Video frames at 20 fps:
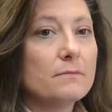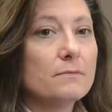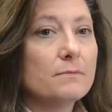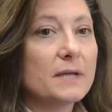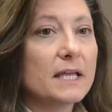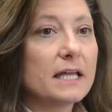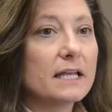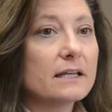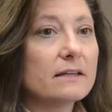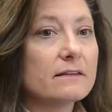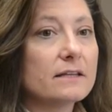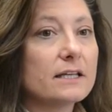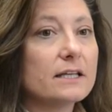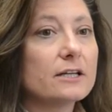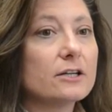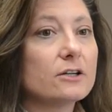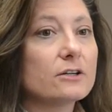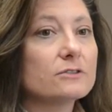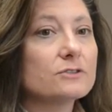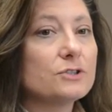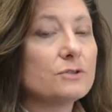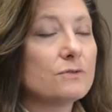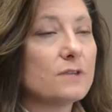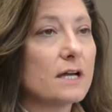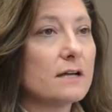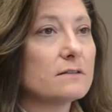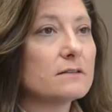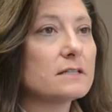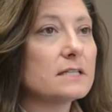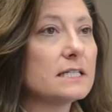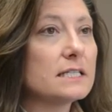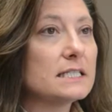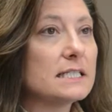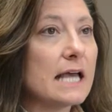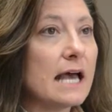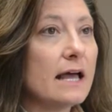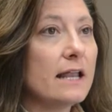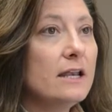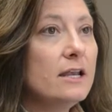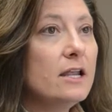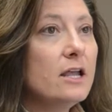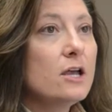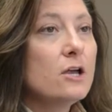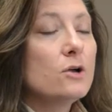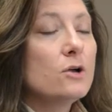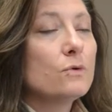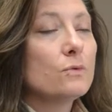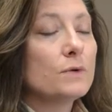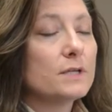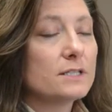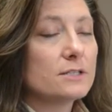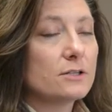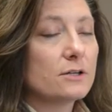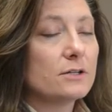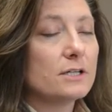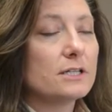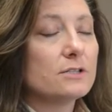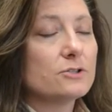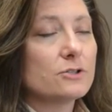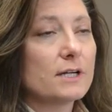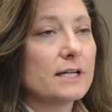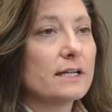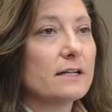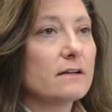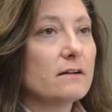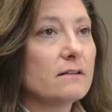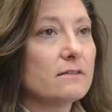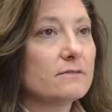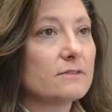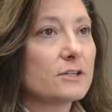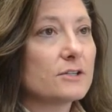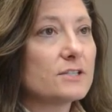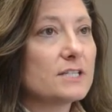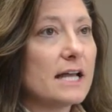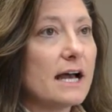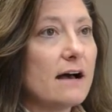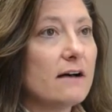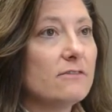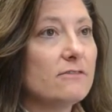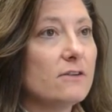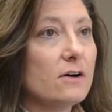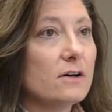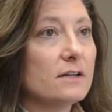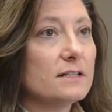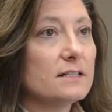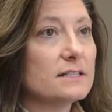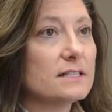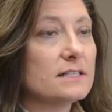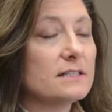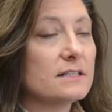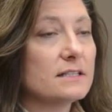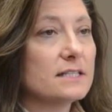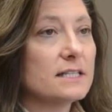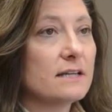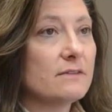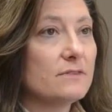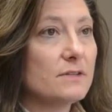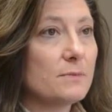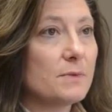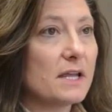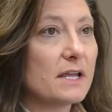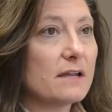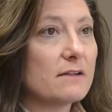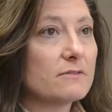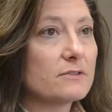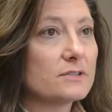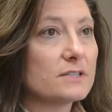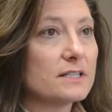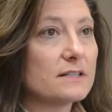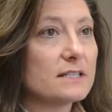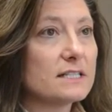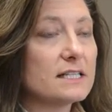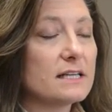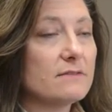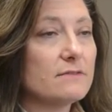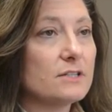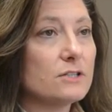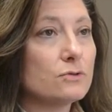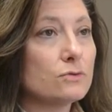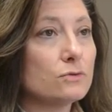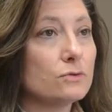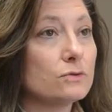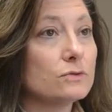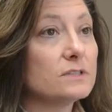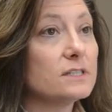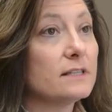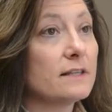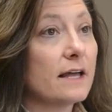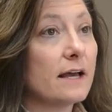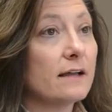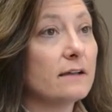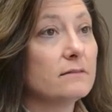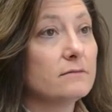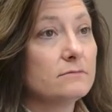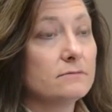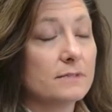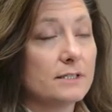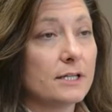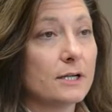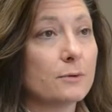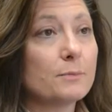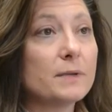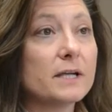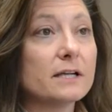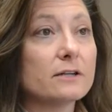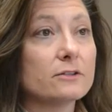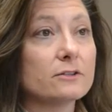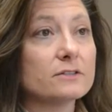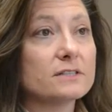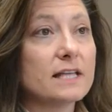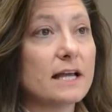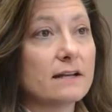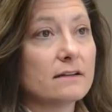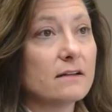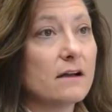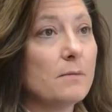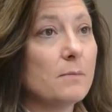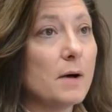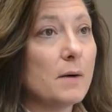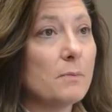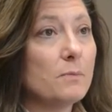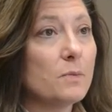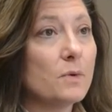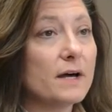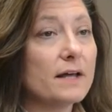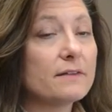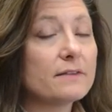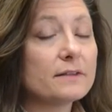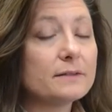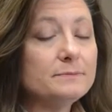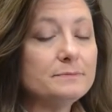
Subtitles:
beginning of the year 2010, we started training all of our staff on the safety behaviors and the safety tools that their peers had come up with.